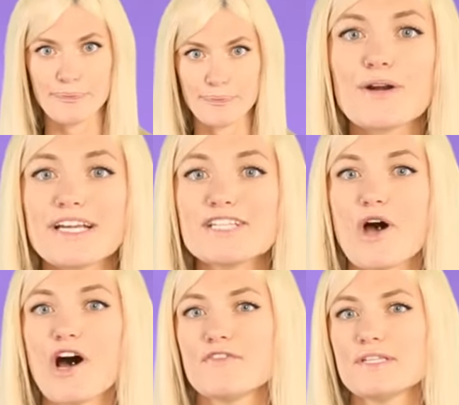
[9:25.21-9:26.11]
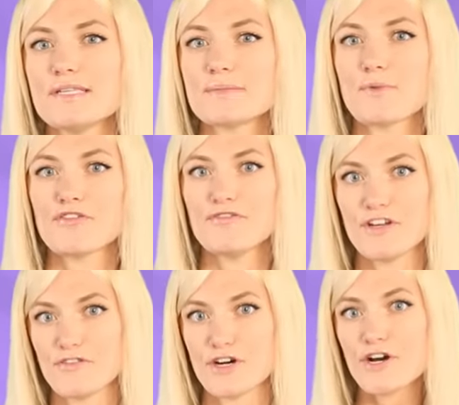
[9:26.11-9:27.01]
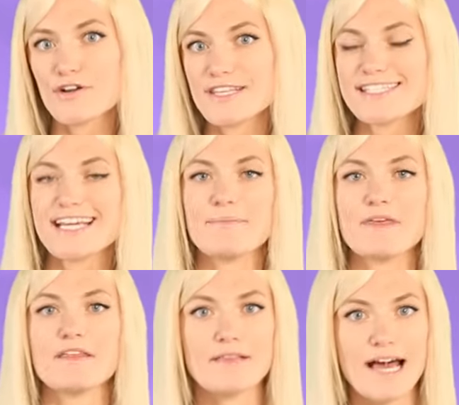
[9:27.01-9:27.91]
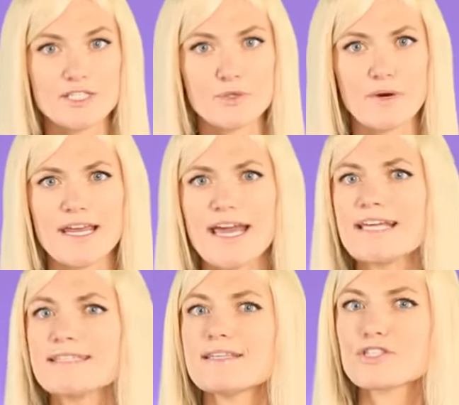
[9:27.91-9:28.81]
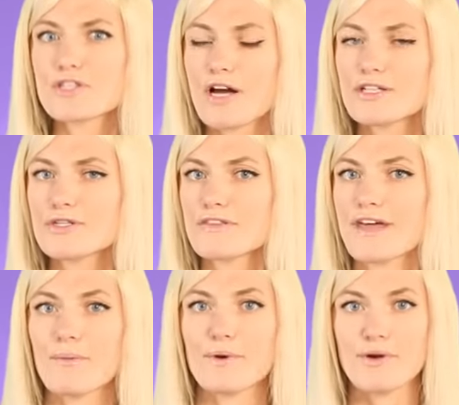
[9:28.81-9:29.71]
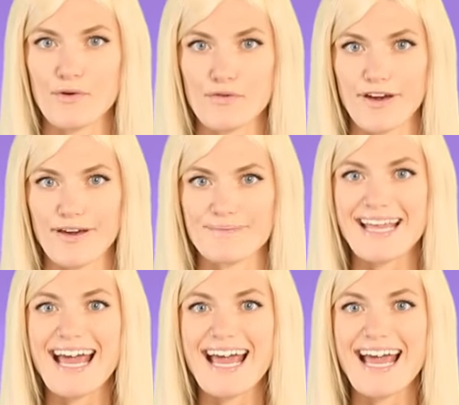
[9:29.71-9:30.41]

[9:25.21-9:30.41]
Kourtney's office is more fit for her this time than the last one since Scott took that one over.